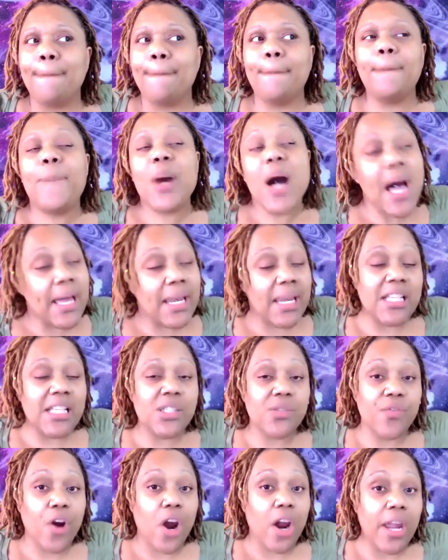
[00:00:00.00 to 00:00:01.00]
but
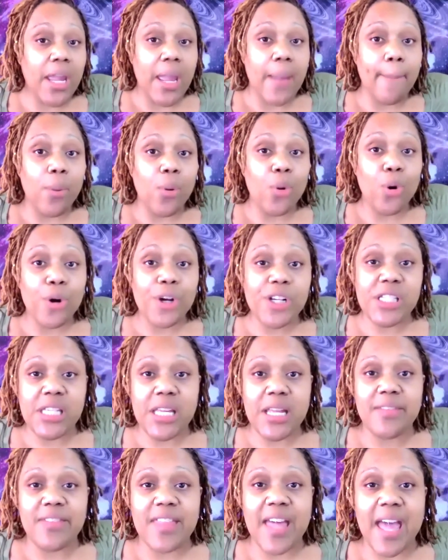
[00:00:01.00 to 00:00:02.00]
it's very
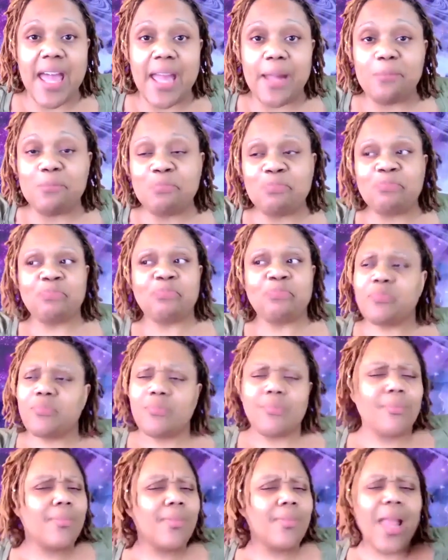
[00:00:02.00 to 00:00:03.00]
important that
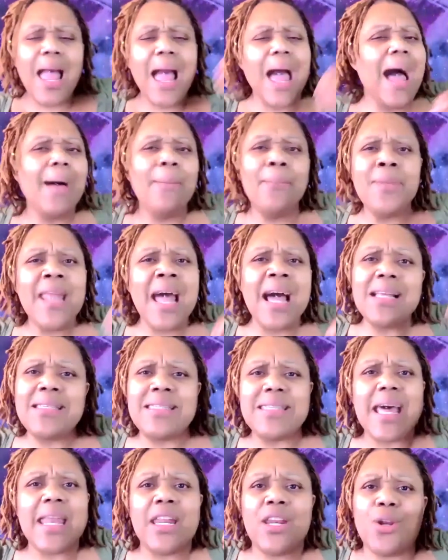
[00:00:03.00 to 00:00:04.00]
I'm not
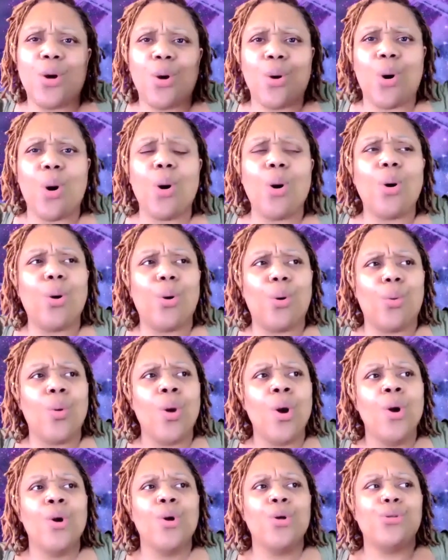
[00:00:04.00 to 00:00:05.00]
setting a goal
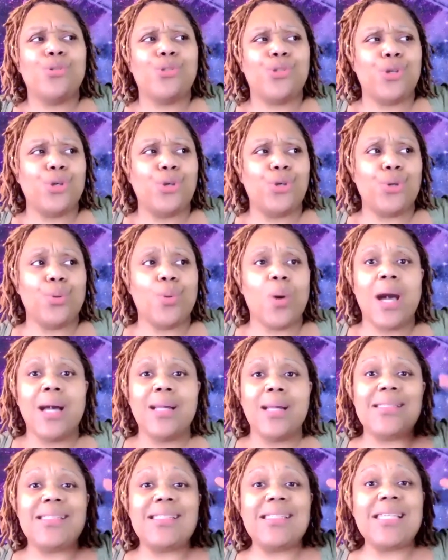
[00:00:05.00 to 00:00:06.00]
to
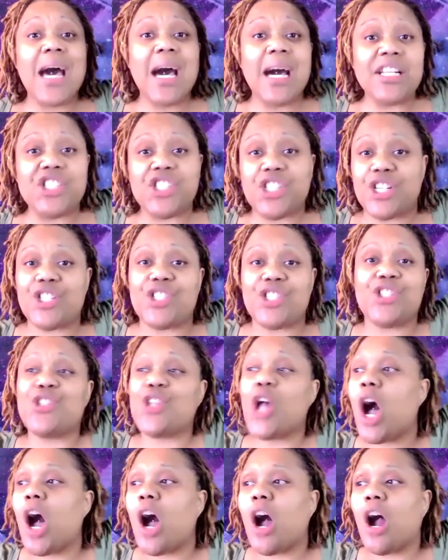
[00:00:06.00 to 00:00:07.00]
touch a
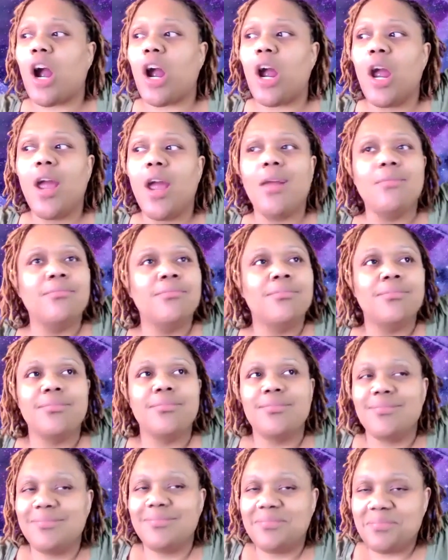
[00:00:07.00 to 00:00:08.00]
star
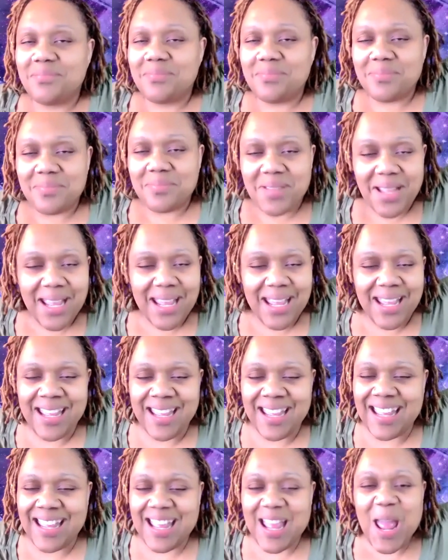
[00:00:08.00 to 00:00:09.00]

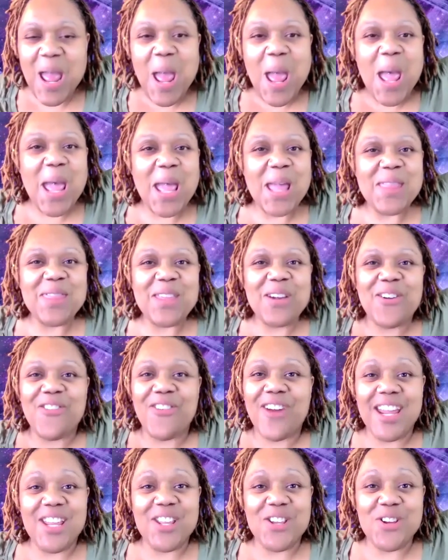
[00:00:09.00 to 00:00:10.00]
in the
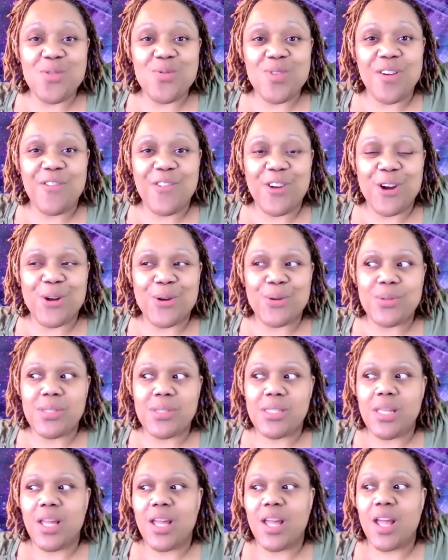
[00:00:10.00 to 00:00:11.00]
great
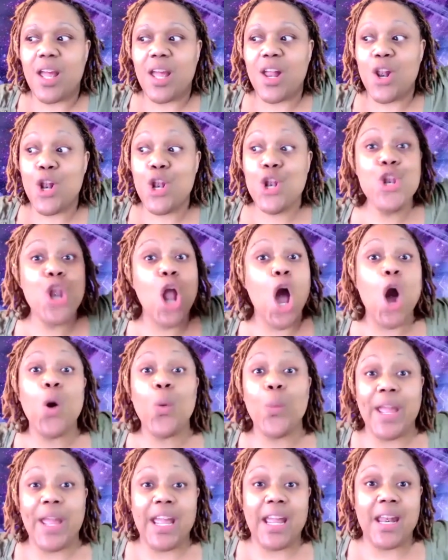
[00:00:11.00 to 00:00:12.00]
universe,
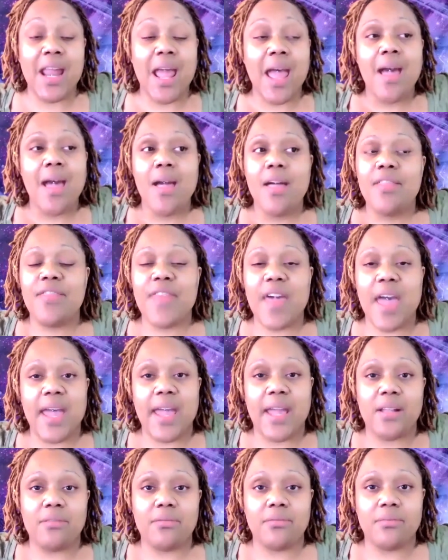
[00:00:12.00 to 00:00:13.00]
knowing
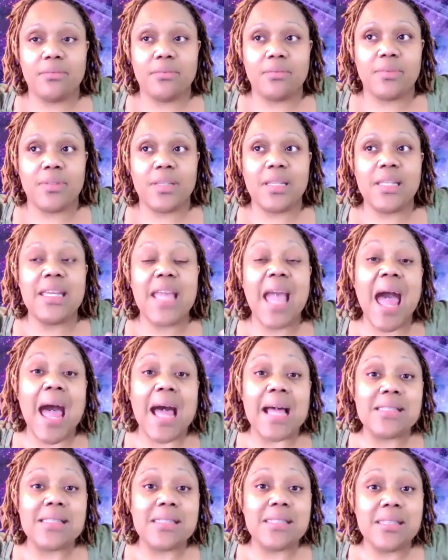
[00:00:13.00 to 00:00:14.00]
that,
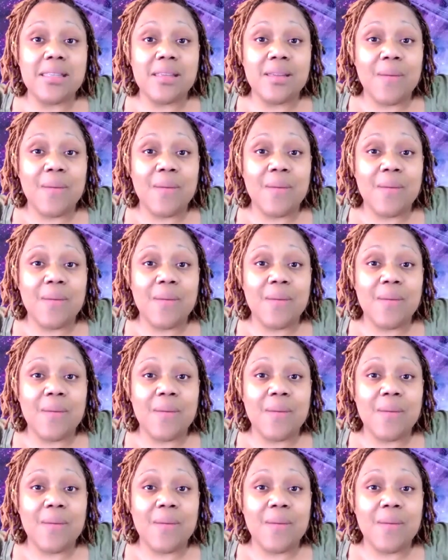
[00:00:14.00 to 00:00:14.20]
yes,